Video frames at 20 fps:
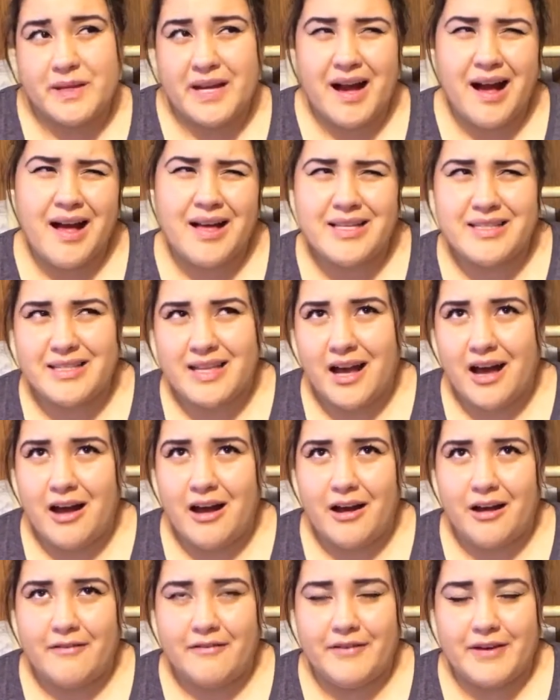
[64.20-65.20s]
because
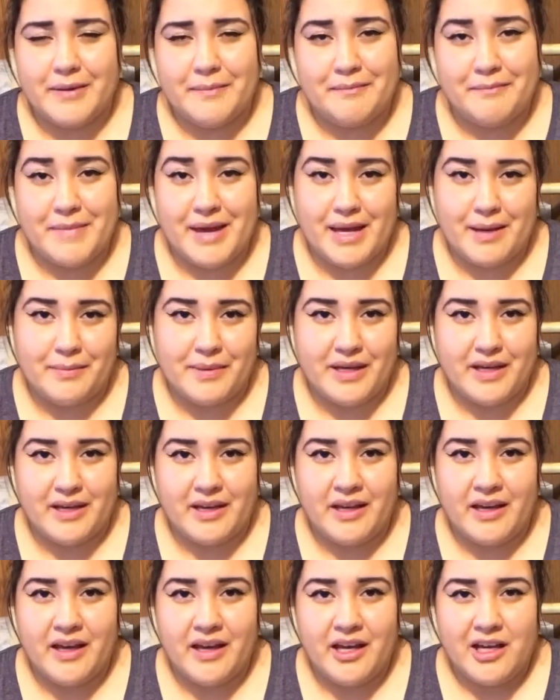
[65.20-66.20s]
of it may
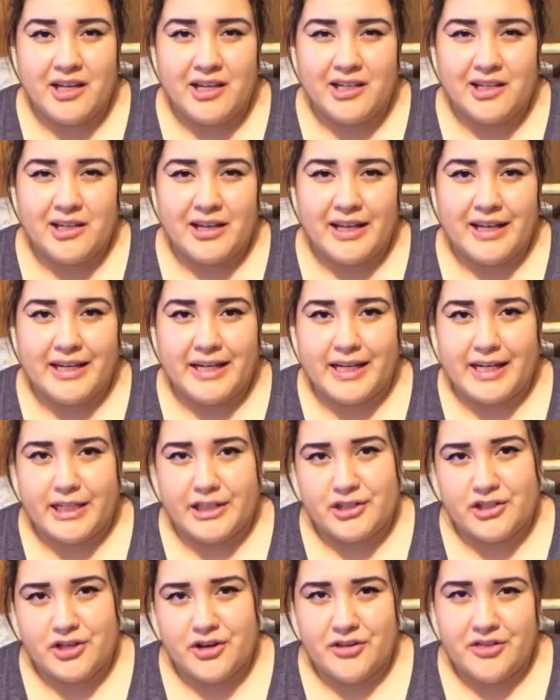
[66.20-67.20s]
be an
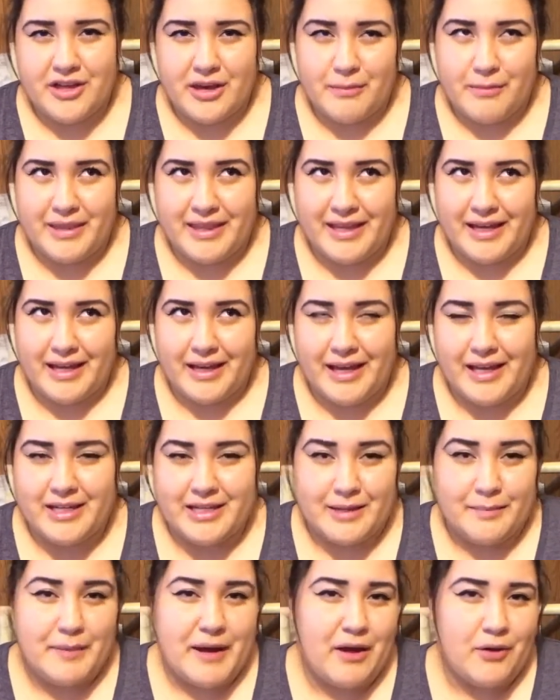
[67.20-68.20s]
Easter theme and they
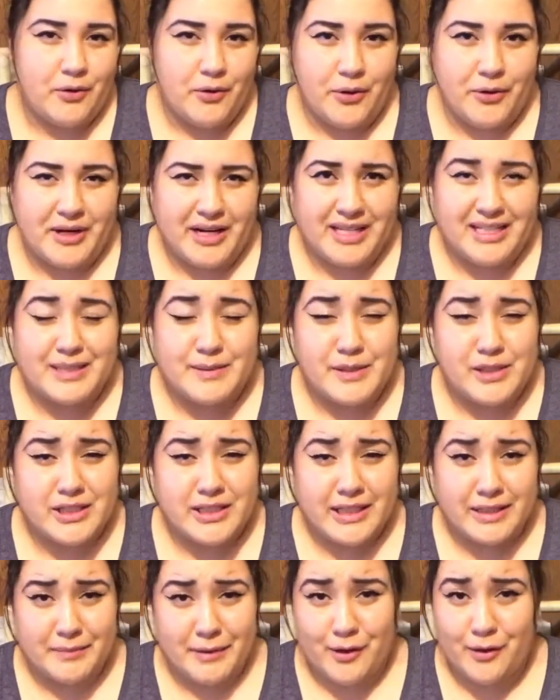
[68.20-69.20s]
end up outgrowing it. Especially
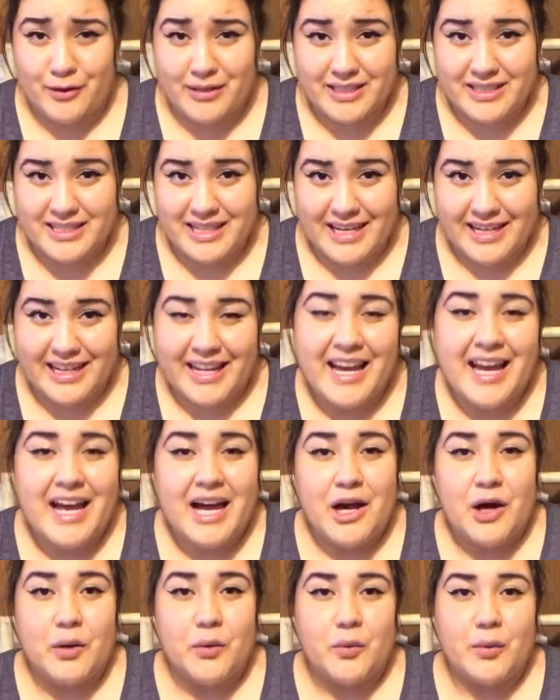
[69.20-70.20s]
like my oldest son,
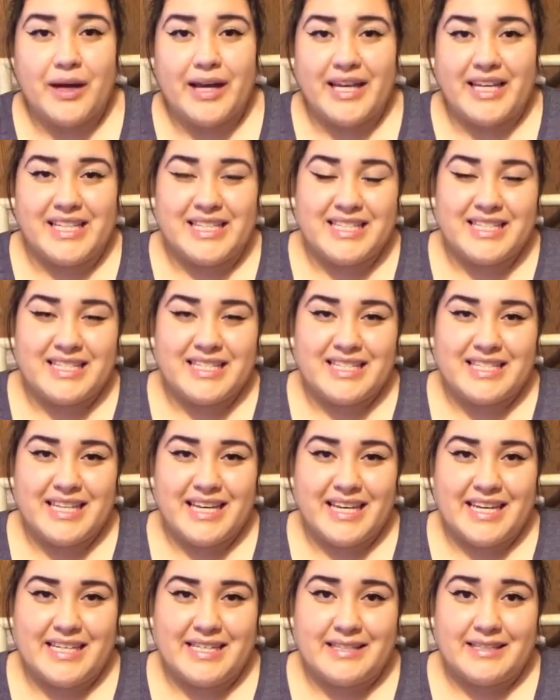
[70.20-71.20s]
when
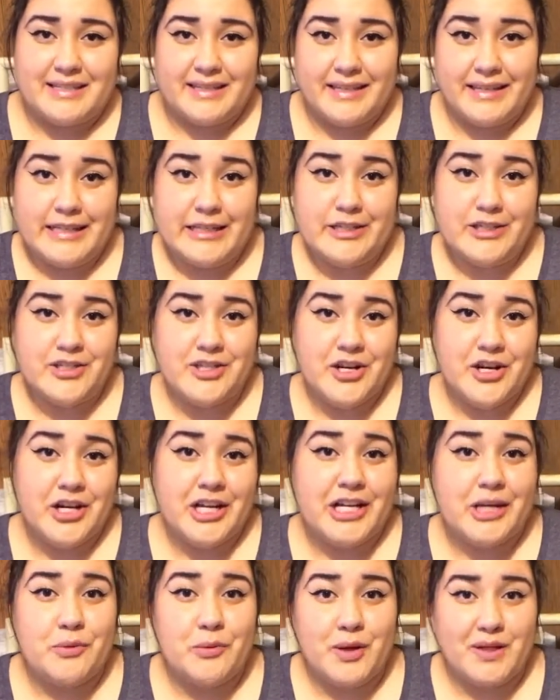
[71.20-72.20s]
it's Easter,
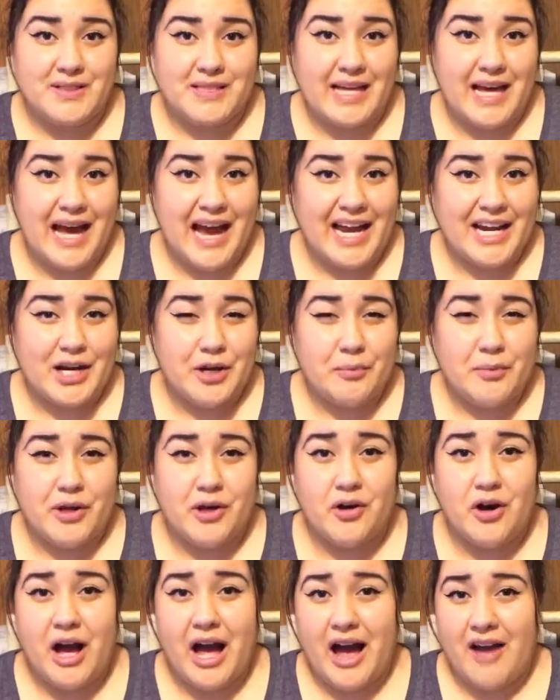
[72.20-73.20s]
he wants that item. He'll
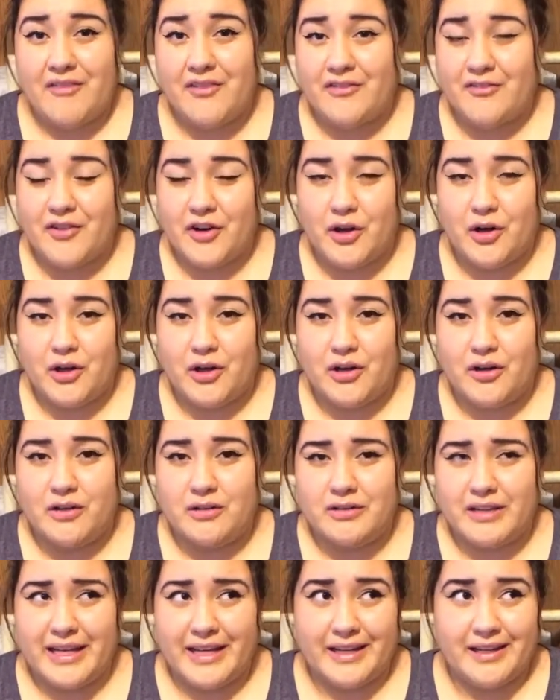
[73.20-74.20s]
have it for
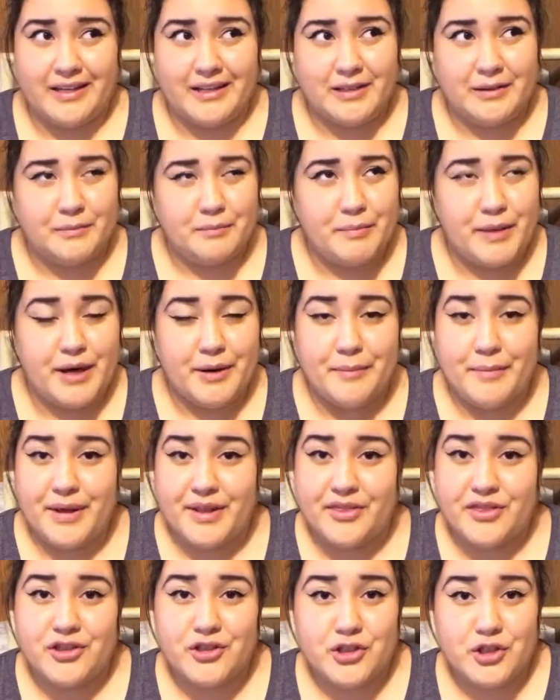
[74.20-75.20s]
like about a
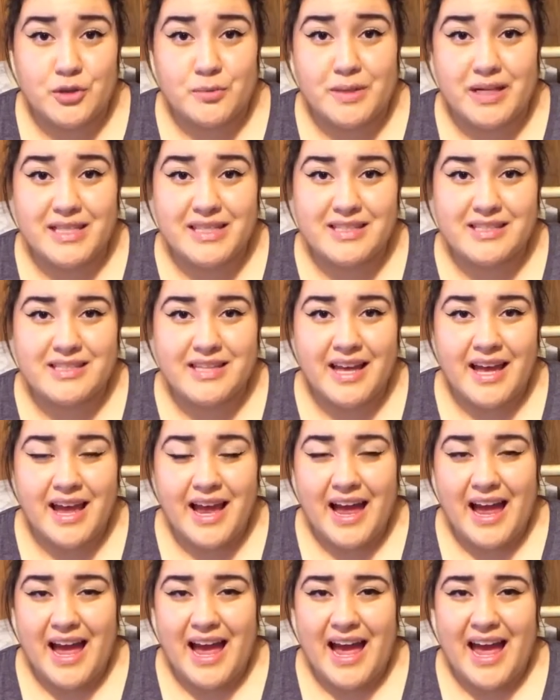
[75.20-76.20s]
month, 2 months.
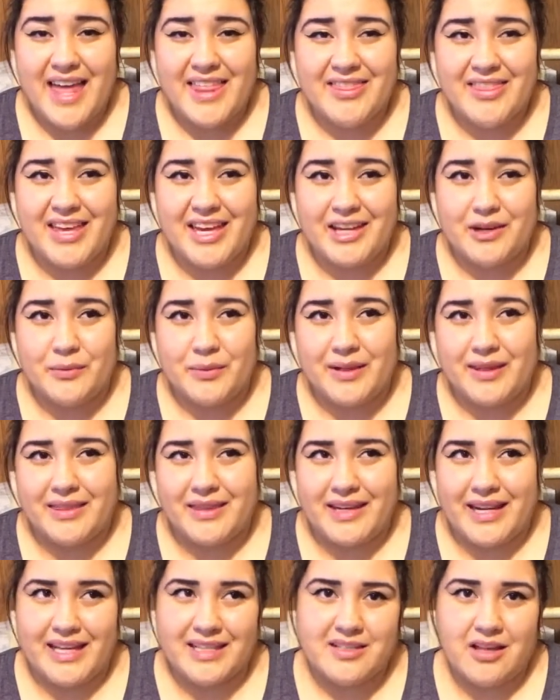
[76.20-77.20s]
And then when
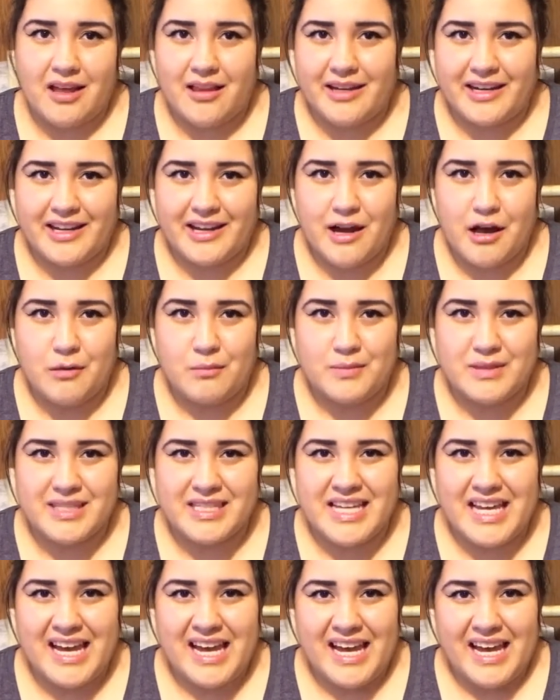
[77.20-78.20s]
the next holiday comes,